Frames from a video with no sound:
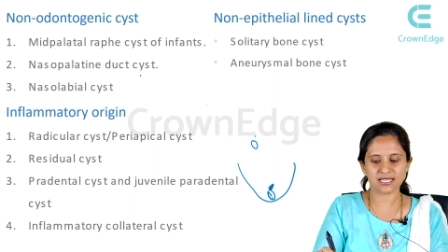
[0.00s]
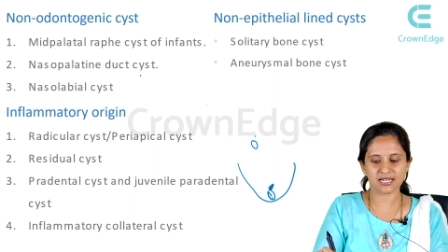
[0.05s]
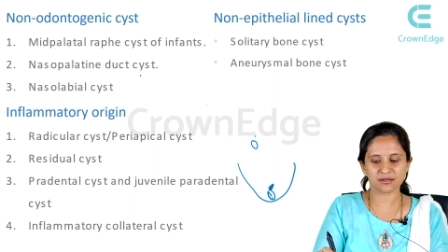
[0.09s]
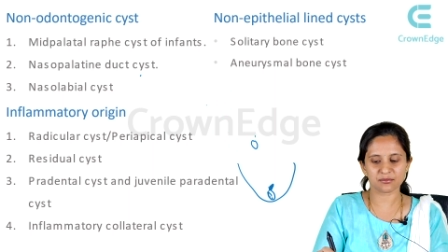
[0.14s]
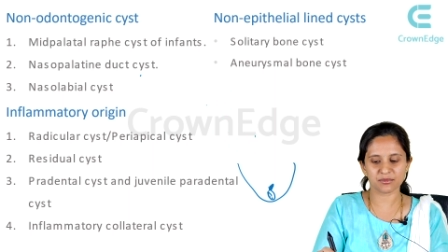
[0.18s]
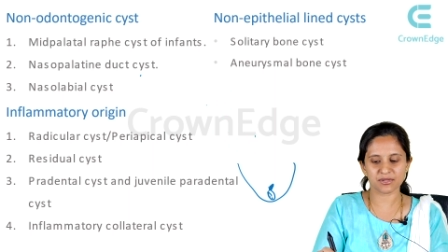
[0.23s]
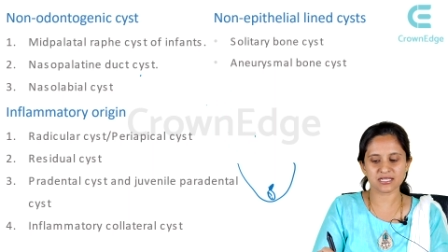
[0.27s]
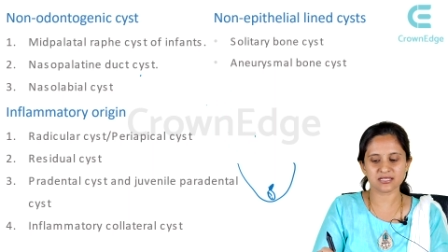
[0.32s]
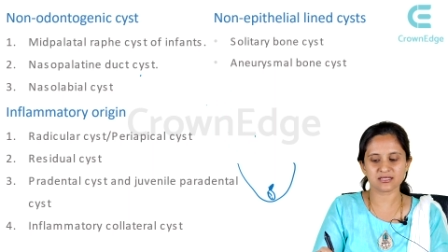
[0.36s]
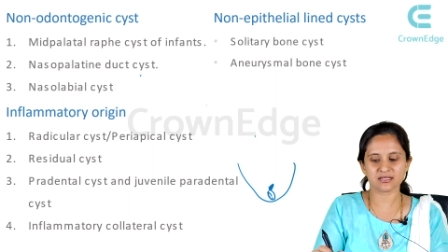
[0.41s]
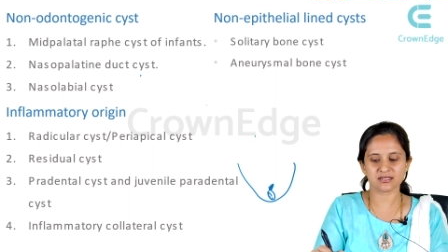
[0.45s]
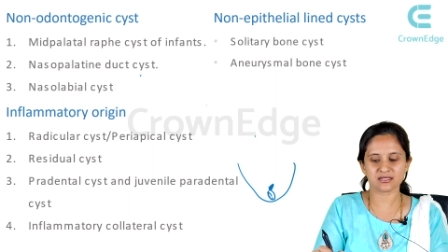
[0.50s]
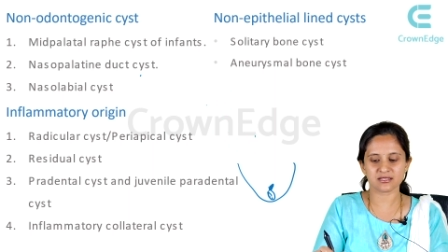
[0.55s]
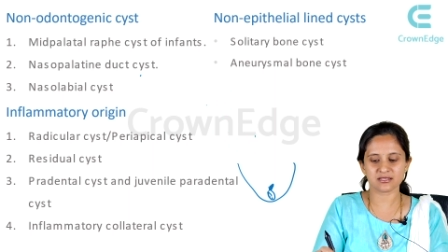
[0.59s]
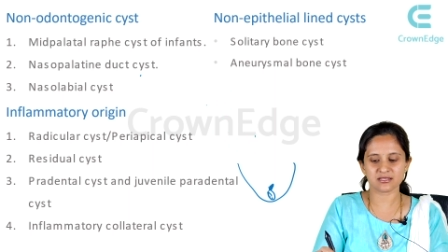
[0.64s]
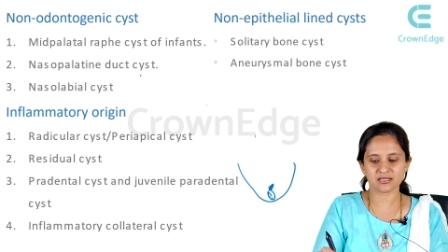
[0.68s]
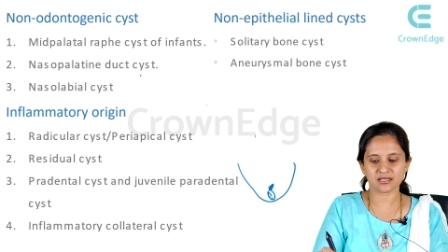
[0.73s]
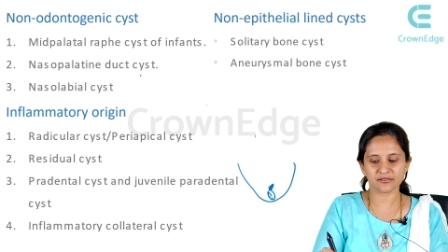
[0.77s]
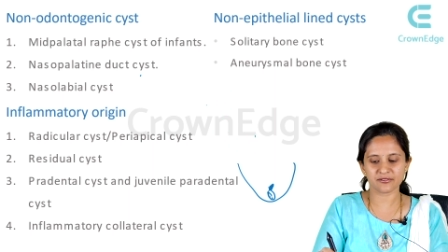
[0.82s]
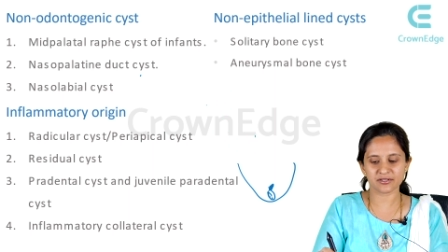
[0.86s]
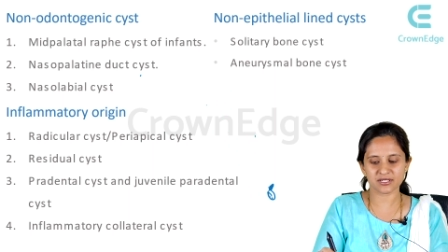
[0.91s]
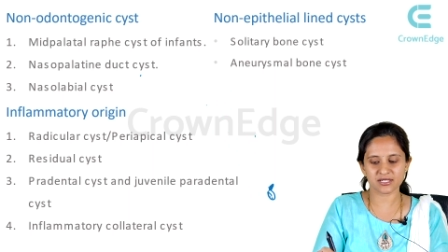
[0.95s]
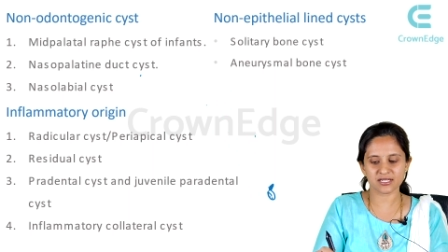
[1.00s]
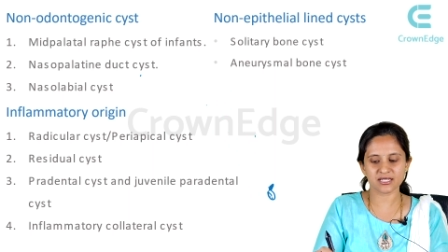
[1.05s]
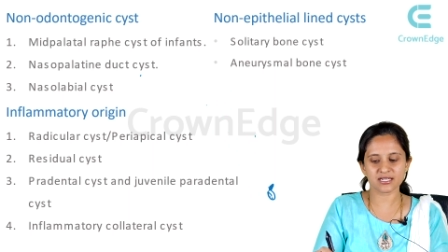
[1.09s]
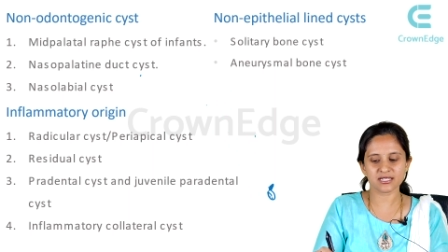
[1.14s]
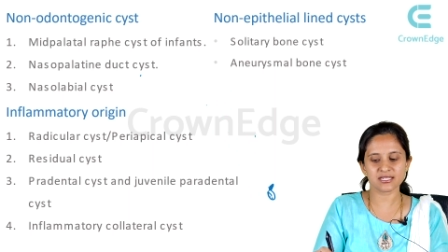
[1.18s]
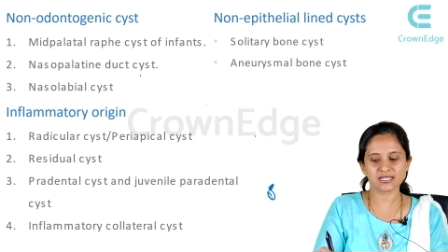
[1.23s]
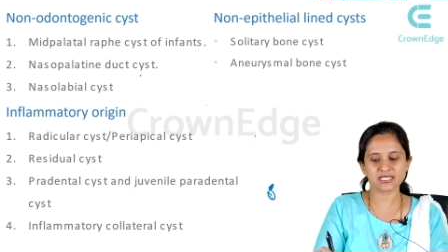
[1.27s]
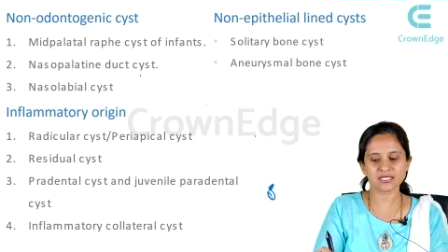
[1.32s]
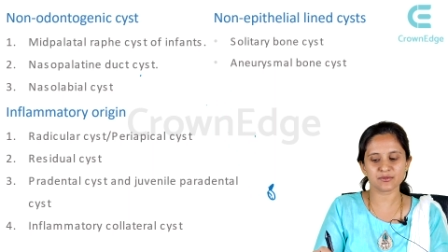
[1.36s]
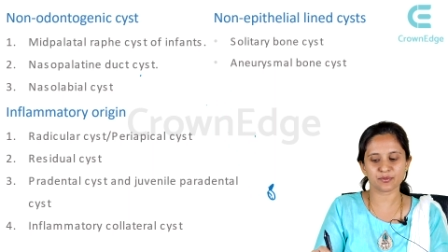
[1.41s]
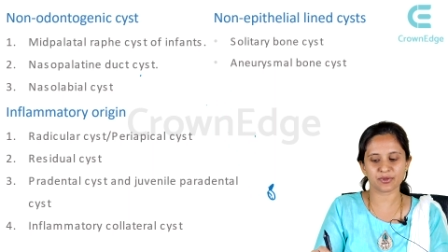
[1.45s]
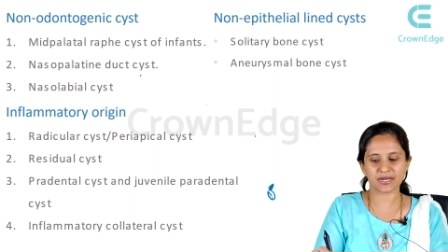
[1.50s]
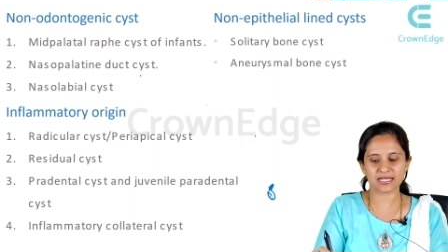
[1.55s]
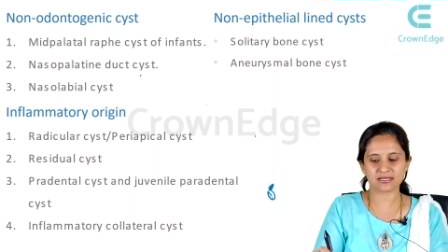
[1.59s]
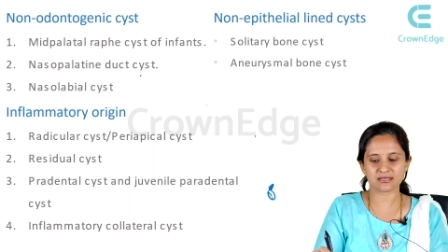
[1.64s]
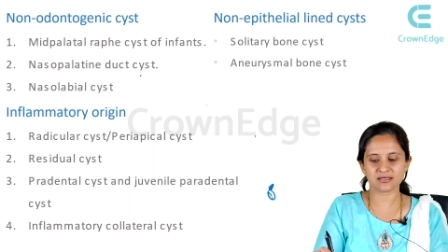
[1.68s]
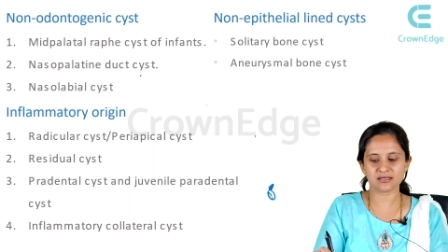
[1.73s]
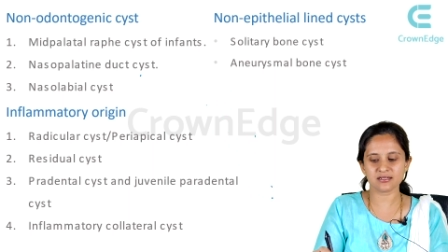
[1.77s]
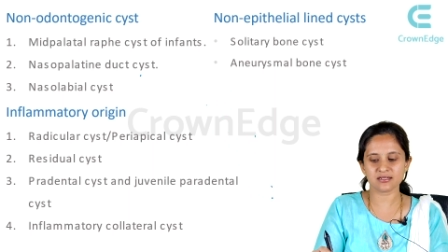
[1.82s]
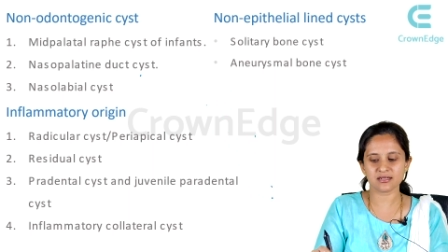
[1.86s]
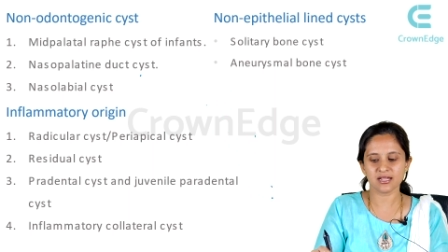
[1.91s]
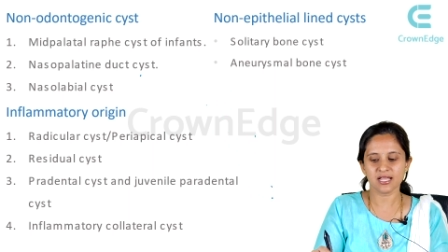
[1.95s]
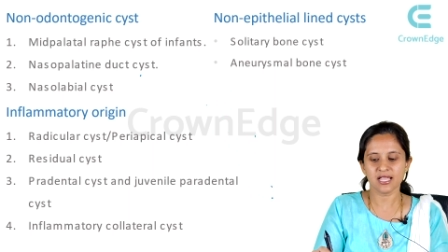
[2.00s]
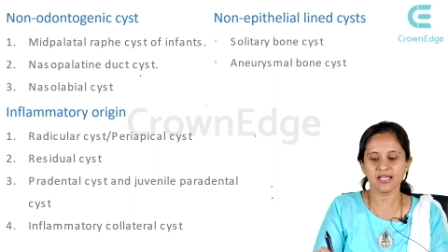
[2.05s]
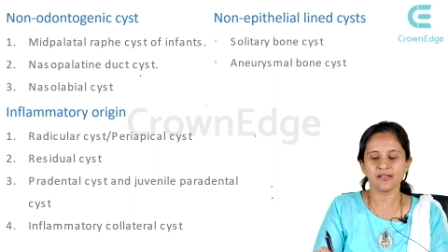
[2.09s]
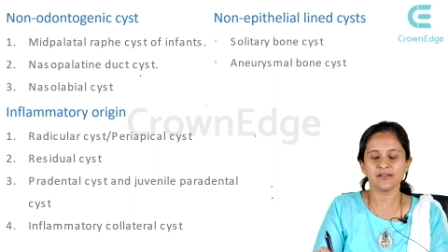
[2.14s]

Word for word: that means it is, it, it is present